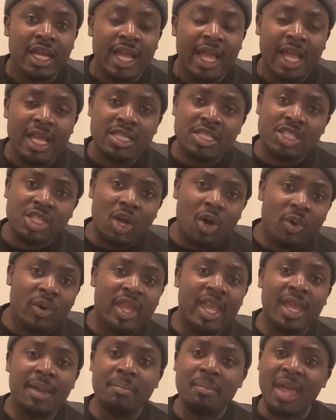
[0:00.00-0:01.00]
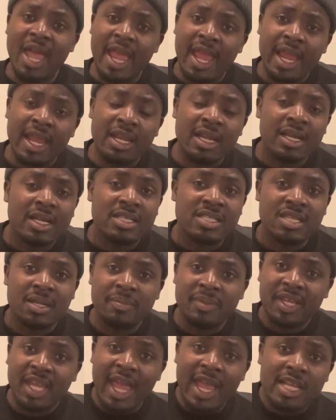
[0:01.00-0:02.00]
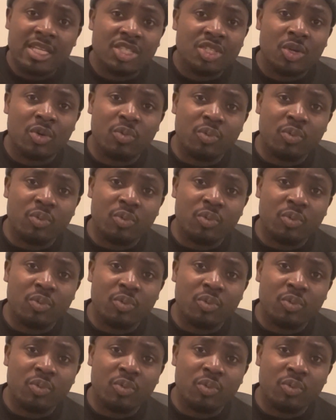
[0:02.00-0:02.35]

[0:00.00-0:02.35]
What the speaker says: And so he made some gangster